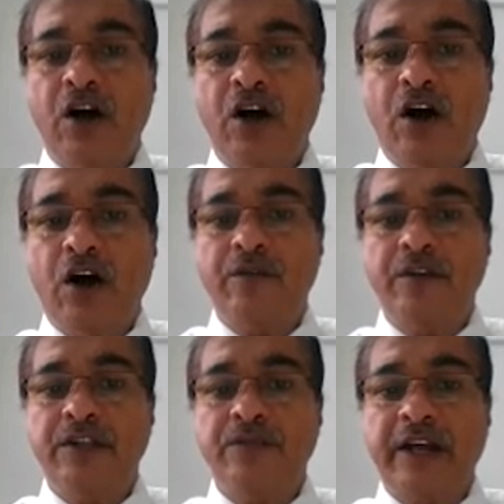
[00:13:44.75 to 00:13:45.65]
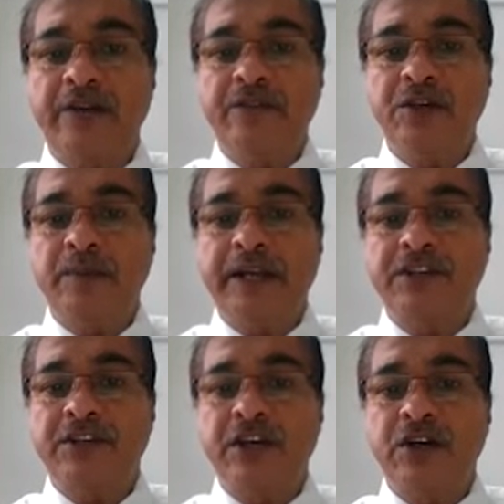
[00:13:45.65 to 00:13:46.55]
or with the fine which may
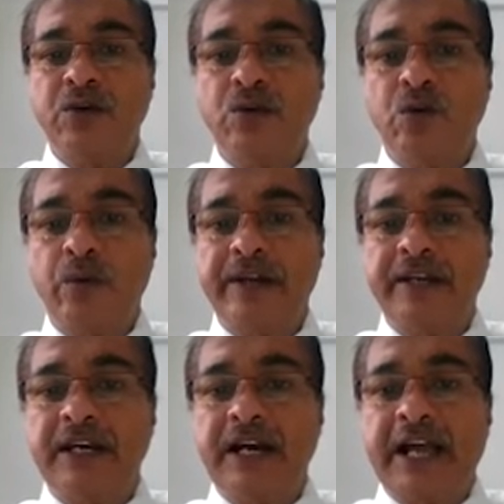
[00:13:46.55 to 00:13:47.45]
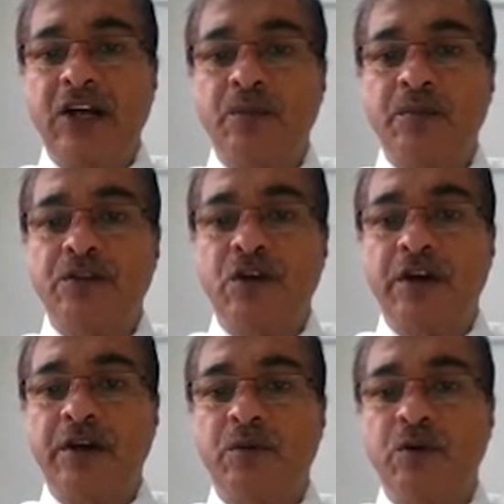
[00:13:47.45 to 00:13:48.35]
extend to 20 lakh rupees
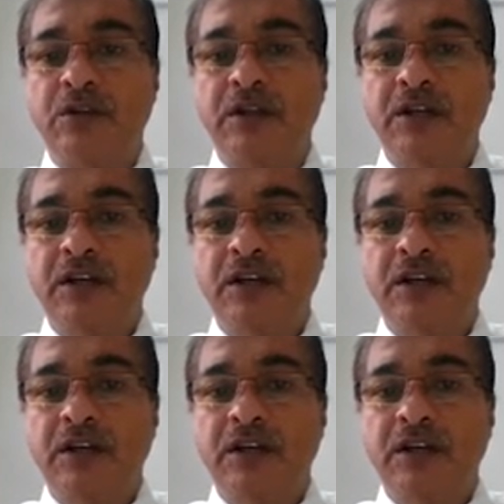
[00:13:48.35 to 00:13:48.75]
or it both.